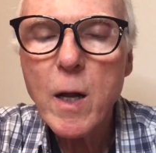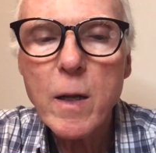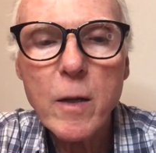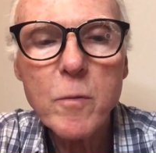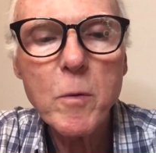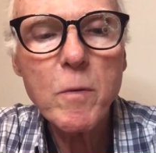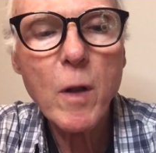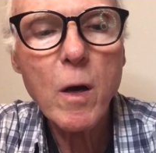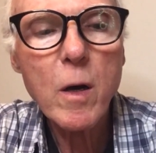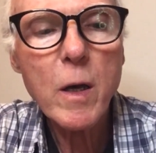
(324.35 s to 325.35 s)
let's move
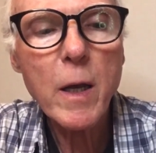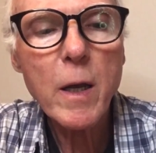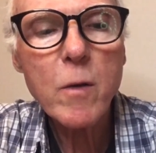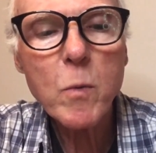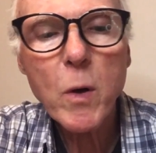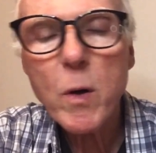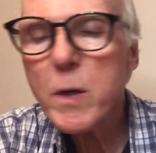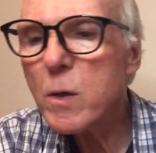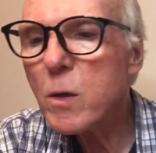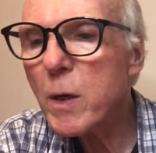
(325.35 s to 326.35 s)
along, and we're going
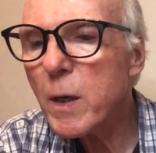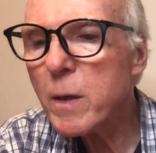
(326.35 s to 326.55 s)
to look at